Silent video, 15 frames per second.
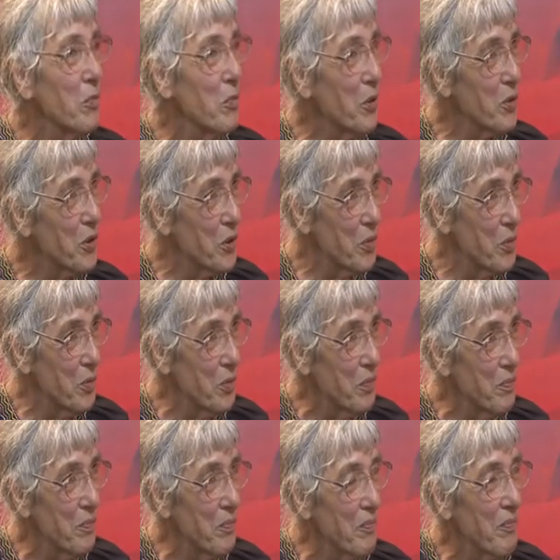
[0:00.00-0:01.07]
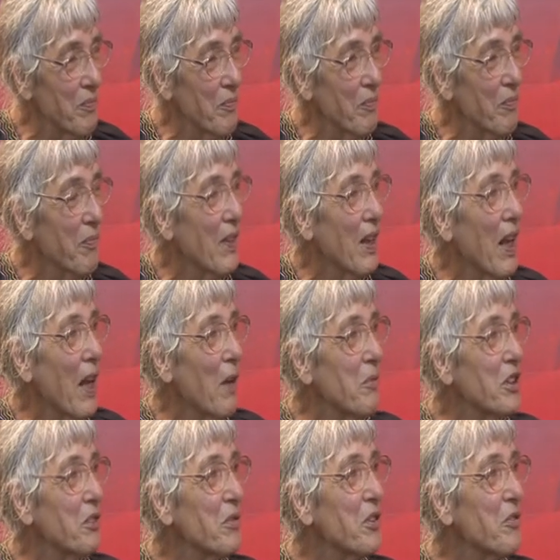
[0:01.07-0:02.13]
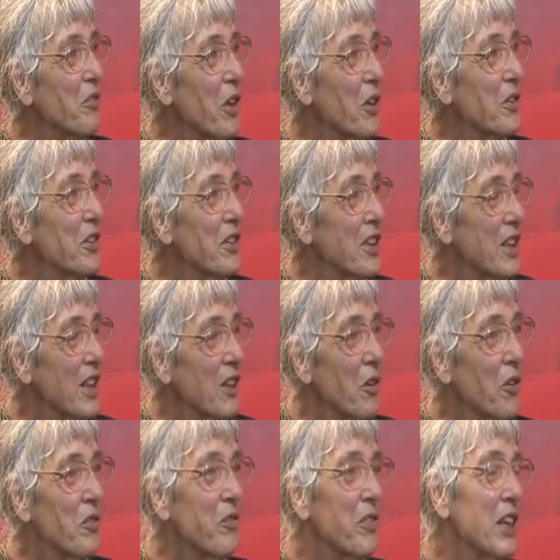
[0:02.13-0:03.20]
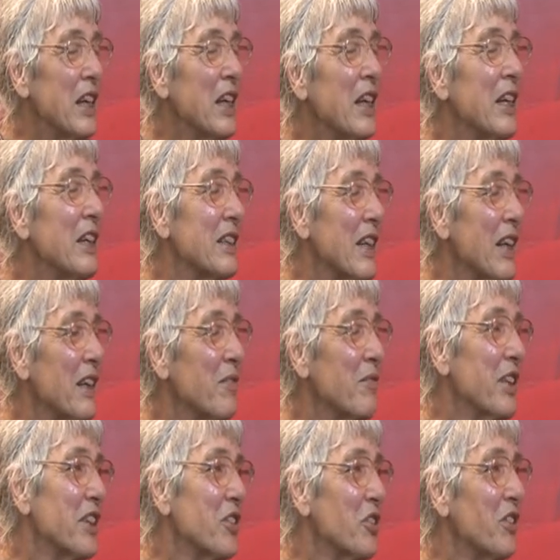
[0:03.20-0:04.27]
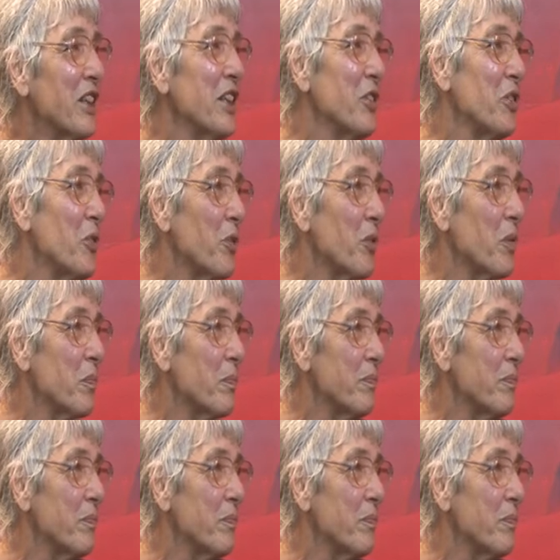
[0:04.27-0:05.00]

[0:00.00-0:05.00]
War II, which was focusing on VE Day, Victory in Europe.